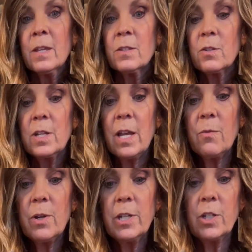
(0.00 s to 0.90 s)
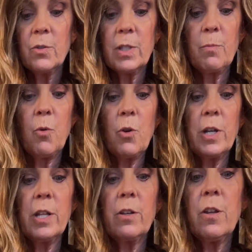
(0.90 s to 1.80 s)
So now what I do is I pour it
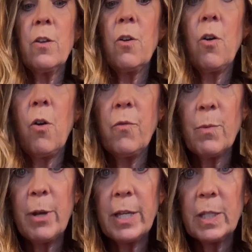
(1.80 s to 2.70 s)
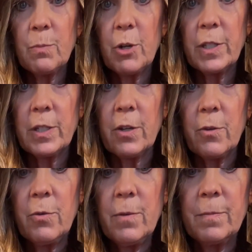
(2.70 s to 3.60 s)
in over my espresso